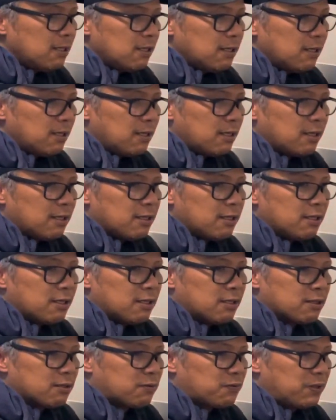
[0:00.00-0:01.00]

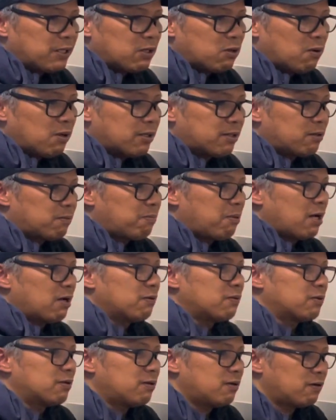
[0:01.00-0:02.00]
3/4
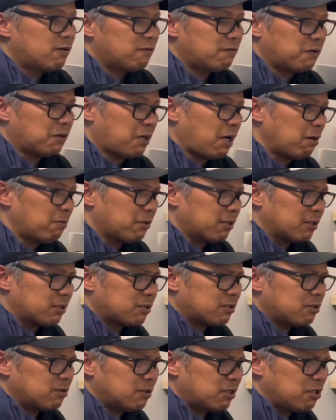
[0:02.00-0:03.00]
plywood for
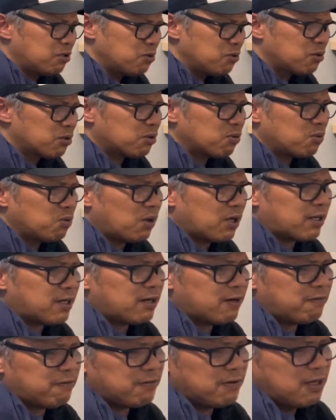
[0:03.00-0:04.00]
cabinets. You can use a 1/2